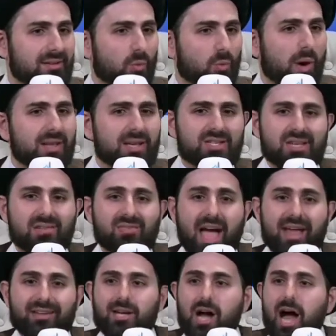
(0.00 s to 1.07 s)
What is it
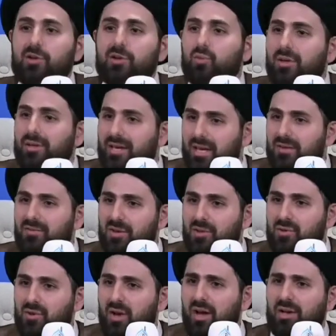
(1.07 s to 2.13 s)
that God will give
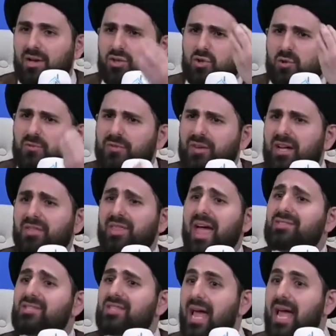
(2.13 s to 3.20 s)
you to feel
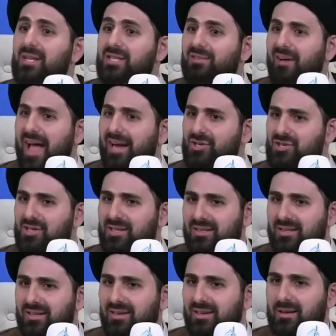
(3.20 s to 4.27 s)
that satisfaction?
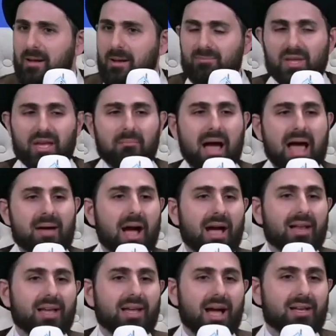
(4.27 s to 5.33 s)
Imam
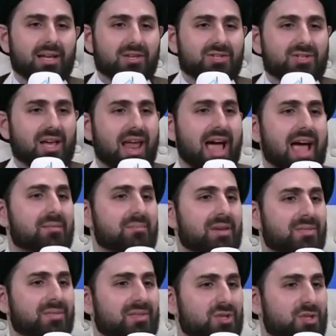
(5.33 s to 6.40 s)
Ali alayhi salam
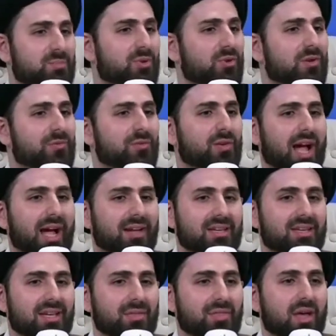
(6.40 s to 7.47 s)
in this beautiful
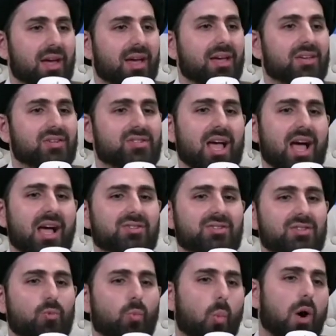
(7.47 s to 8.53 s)
hadith, he
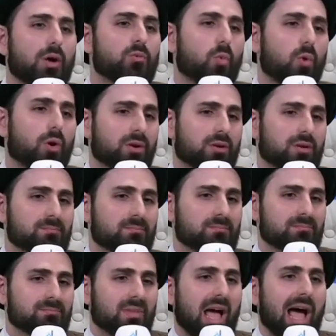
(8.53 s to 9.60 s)
says one word,
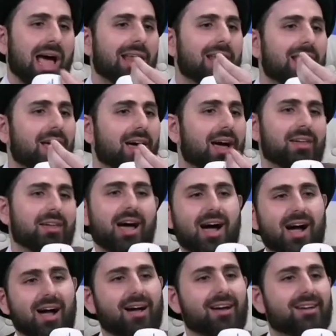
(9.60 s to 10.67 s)

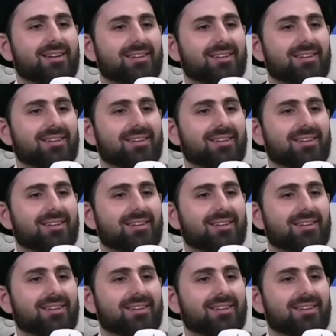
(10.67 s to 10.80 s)
al-qana'ah.